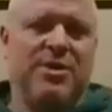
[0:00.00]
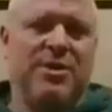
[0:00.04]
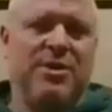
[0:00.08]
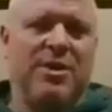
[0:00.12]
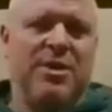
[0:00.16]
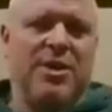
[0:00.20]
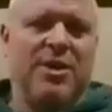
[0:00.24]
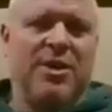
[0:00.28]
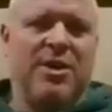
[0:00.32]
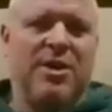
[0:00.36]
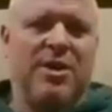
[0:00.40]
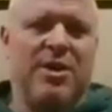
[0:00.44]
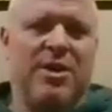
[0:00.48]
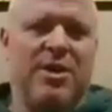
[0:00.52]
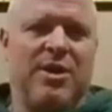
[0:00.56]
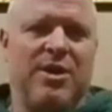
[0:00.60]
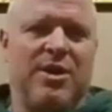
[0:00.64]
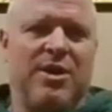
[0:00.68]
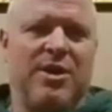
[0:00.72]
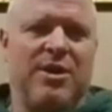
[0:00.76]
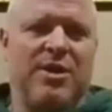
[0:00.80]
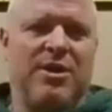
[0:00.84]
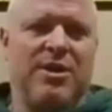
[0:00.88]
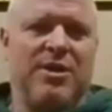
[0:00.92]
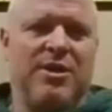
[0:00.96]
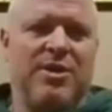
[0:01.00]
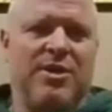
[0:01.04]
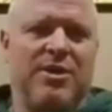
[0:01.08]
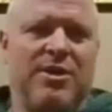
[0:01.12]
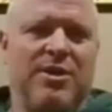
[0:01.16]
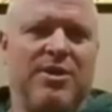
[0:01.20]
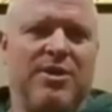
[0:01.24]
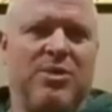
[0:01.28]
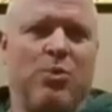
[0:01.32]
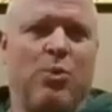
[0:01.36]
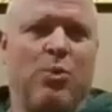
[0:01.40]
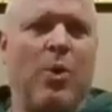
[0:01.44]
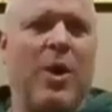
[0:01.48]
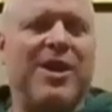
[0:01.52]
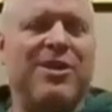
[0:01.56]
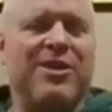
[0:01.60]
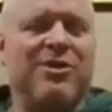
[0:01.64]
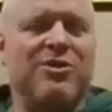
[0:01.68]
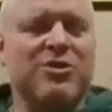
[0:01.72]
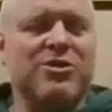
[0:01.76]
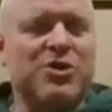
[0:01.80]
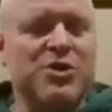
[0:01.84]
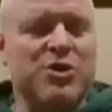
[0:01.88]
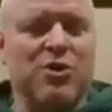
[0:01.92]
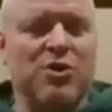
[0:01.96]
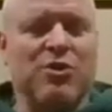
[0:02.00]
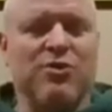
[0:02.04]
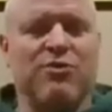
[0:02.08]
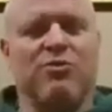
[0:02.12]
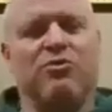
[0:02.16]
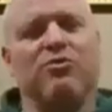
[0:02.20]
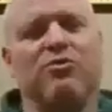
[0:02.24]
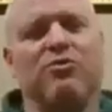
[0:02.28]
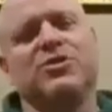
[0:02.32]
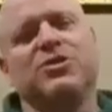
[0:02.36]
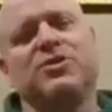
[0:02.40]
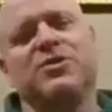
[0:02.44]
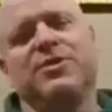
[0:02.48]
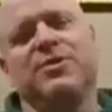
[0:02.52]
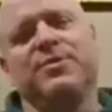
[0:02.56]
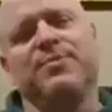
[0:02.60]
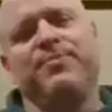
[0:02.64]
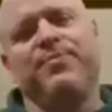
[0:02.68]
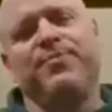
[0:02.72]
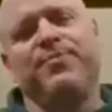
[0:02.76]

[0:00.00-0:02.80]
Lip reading: way to serve Krishna.